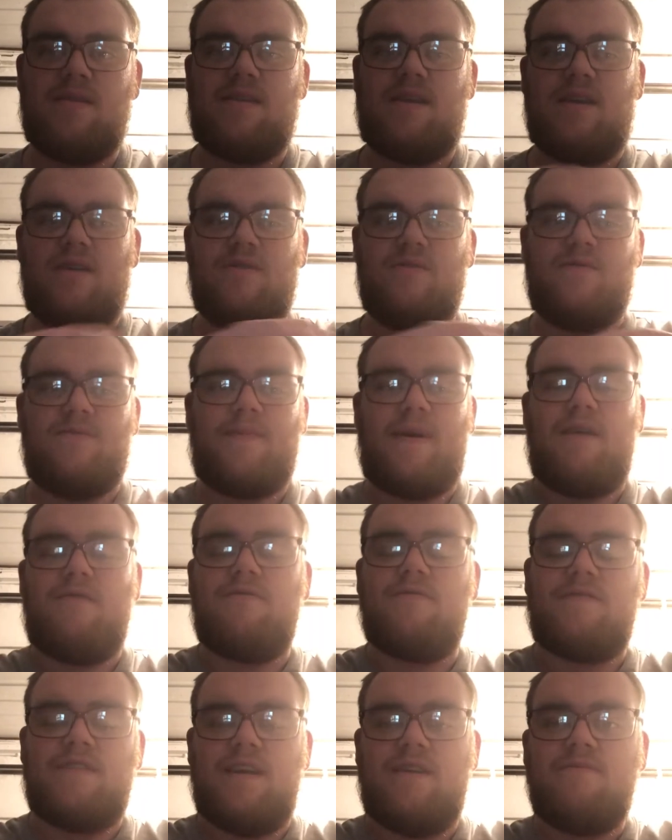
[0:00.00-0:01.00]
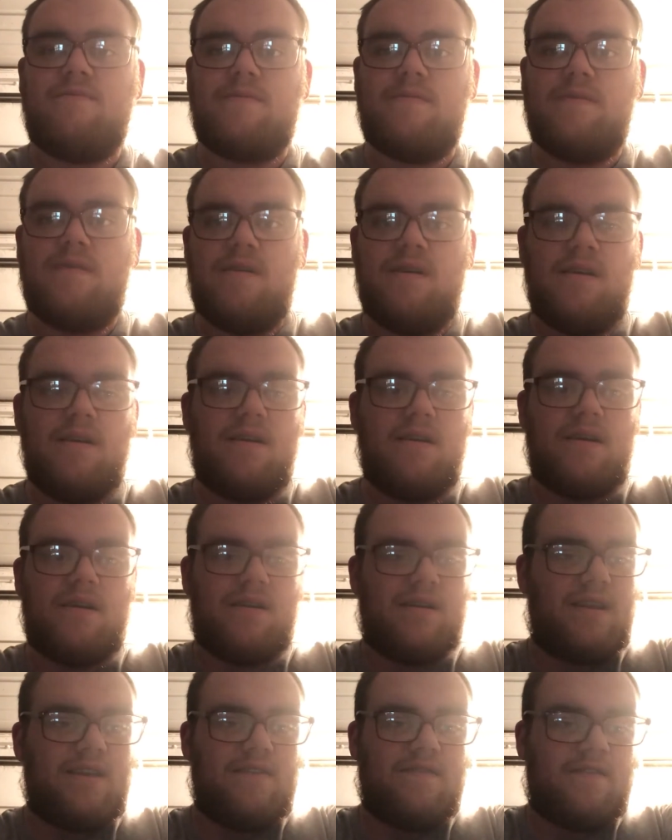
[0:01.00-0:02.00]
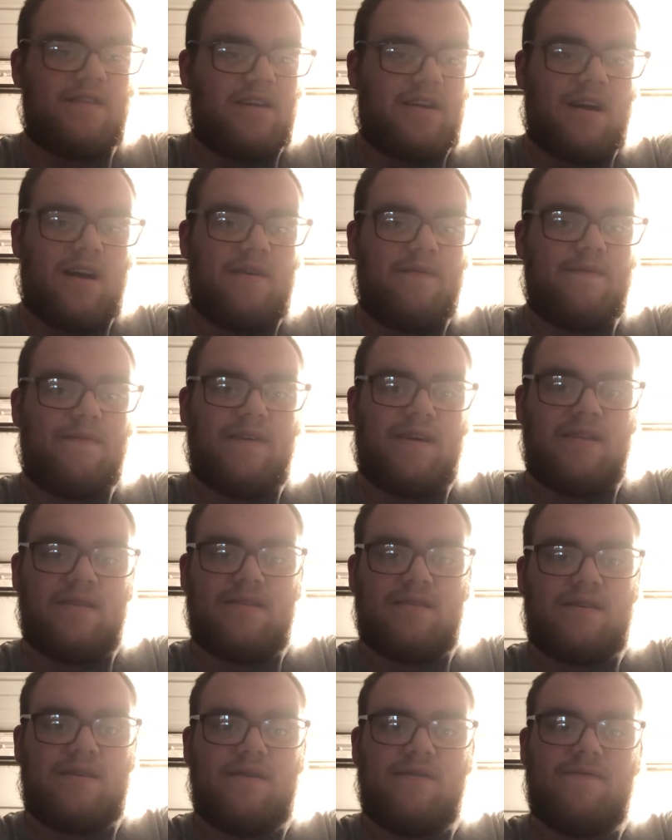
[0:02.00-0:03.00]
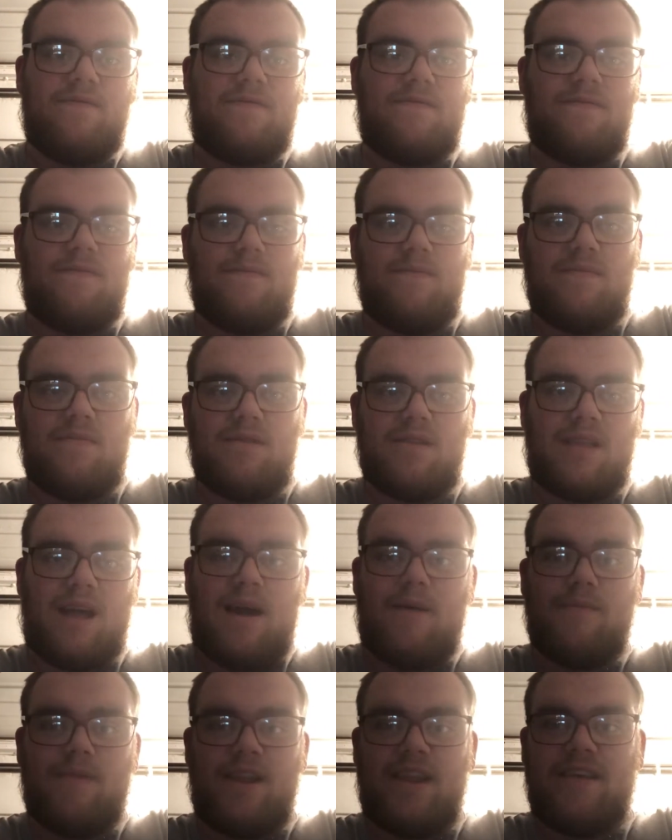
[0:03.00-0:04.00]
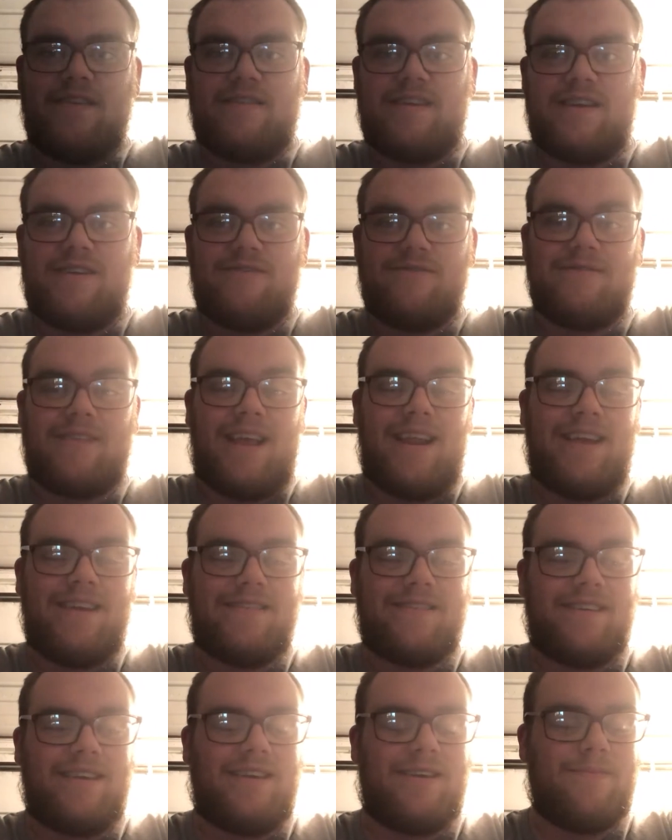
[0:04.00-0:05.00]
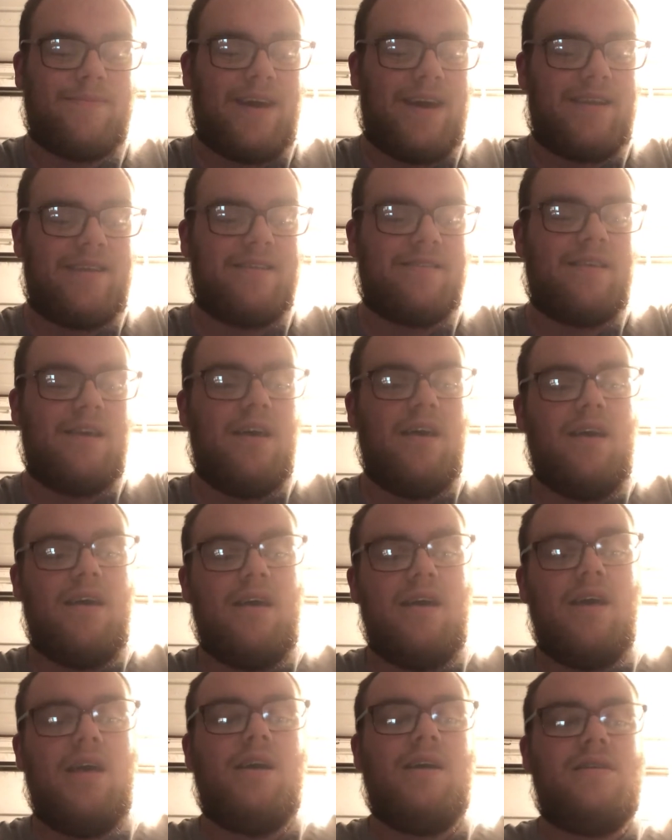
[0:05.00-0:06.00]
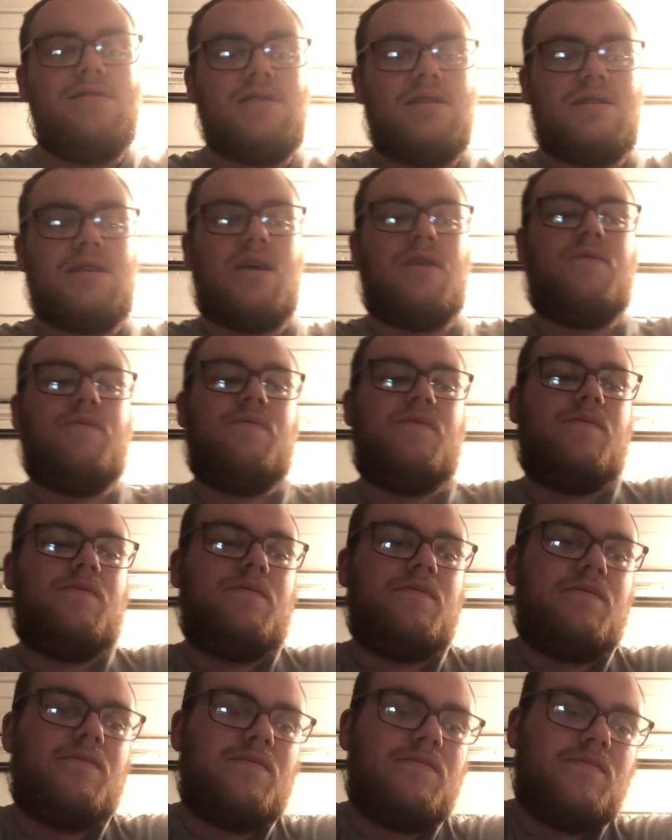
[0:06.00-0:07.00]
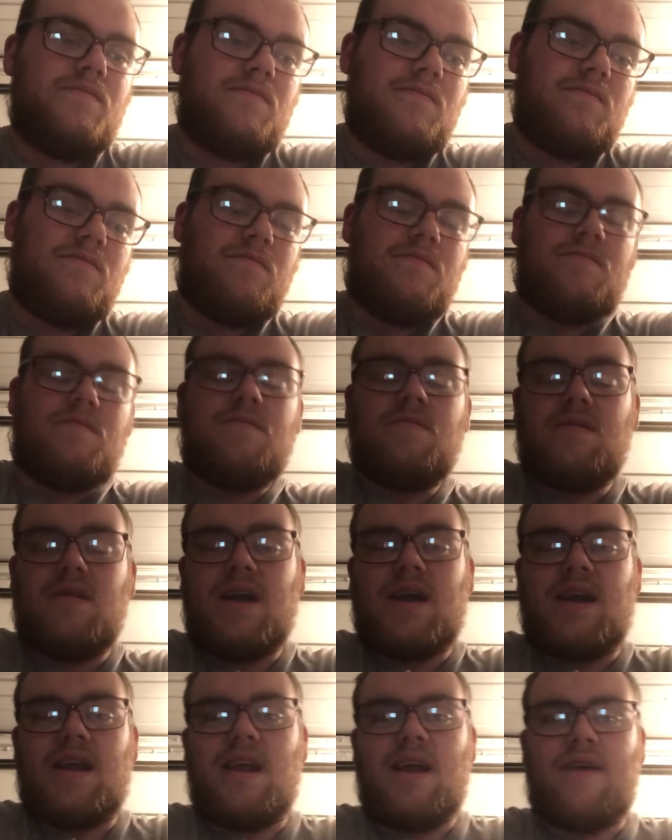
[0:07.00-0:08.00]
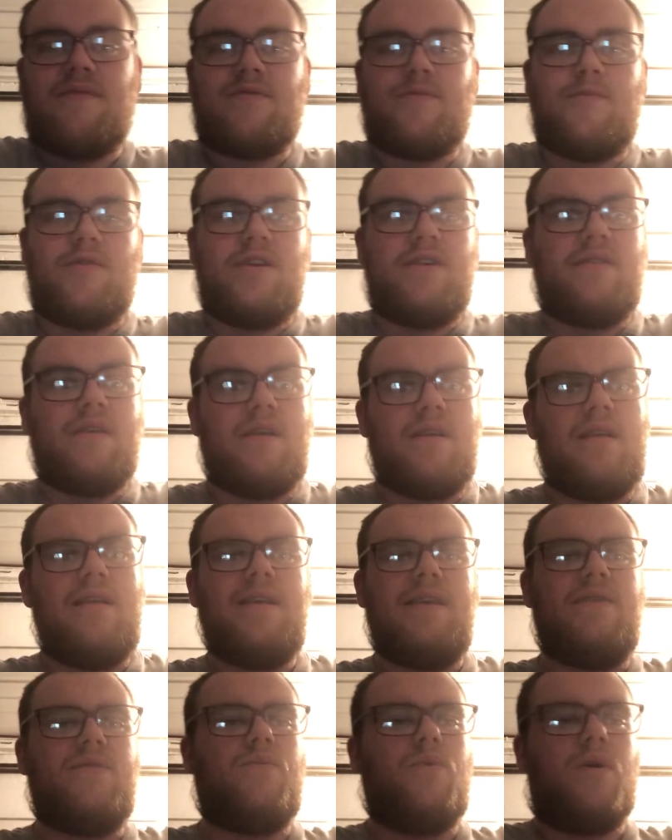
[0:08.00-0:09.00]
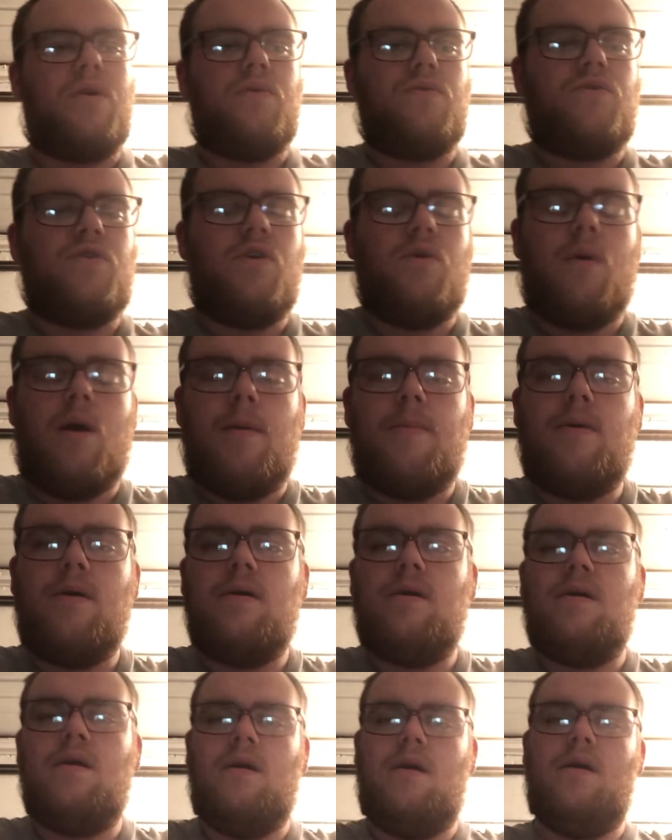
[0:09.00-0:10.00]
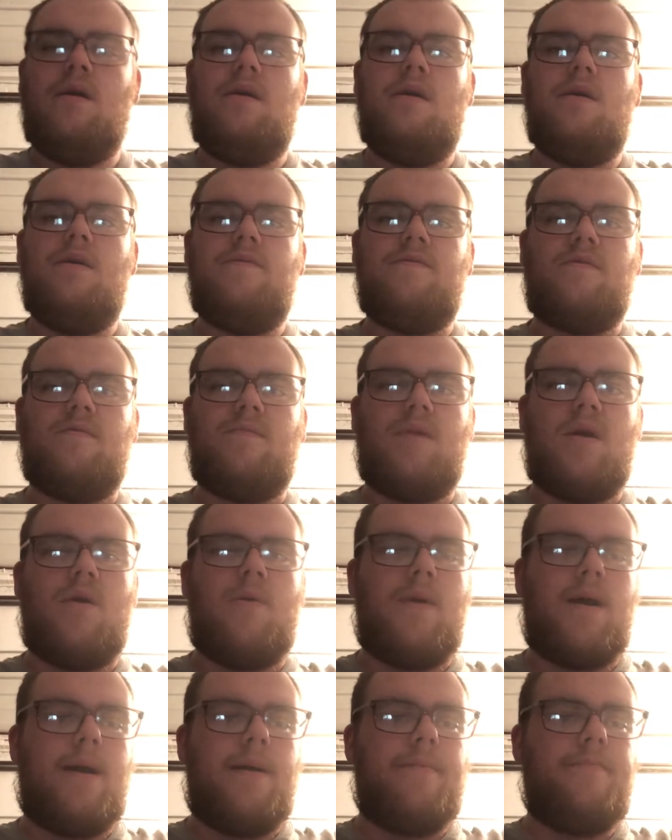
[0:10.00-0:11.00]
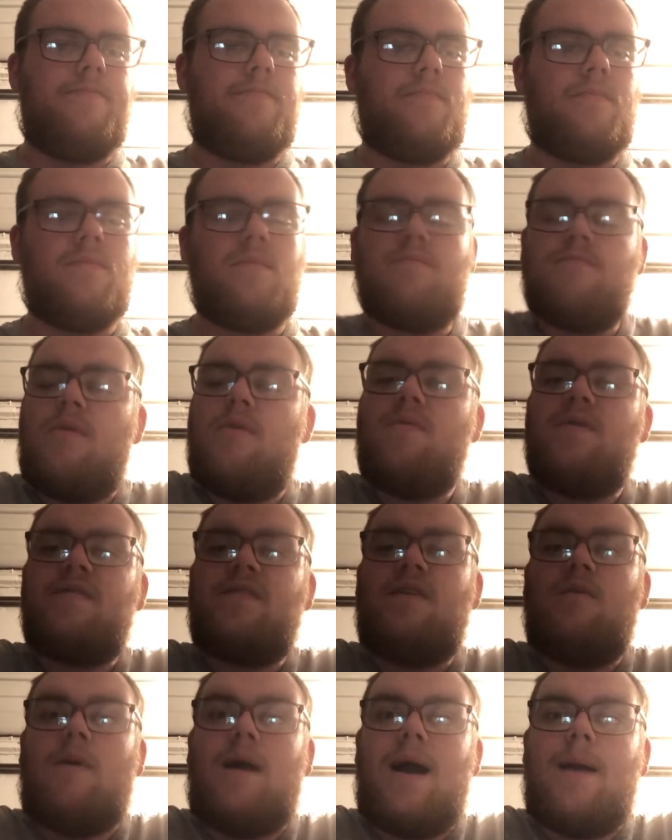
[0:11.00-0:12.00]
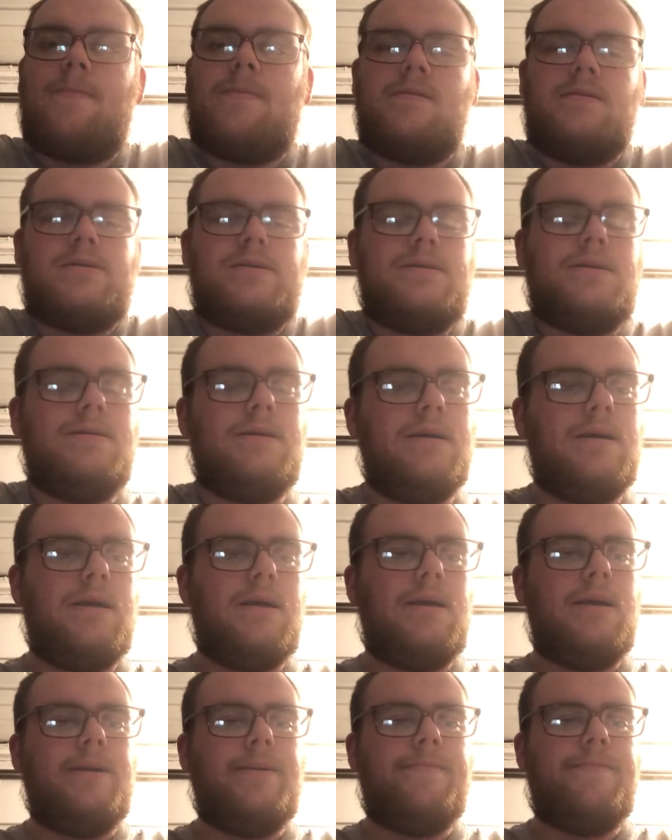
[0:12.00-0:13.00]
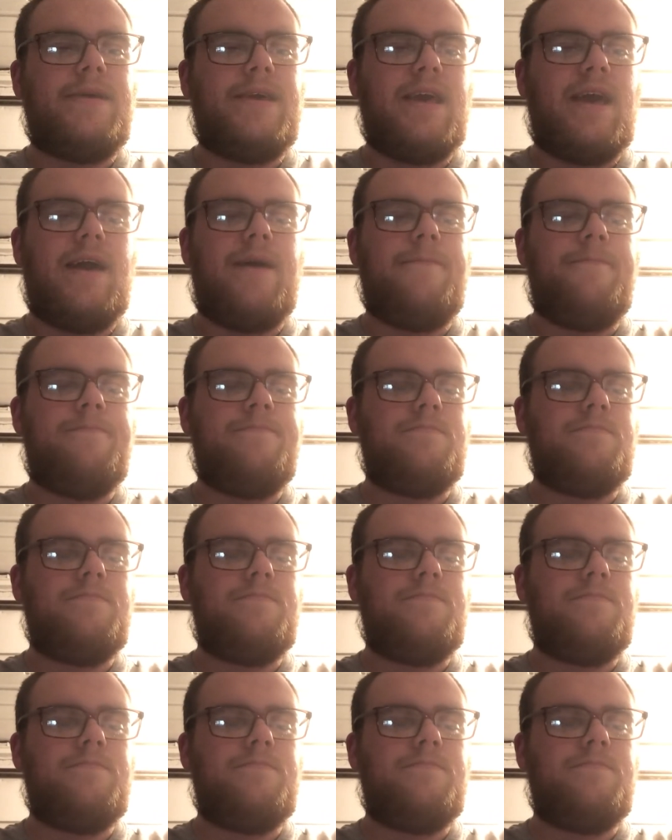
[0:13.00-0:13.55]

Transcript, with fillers: singles belts now, and I literally can't think of that many singles NXT competitors. So they're going to have to bring at least one or two up from nowhere. But we'll see what happens. But yeah,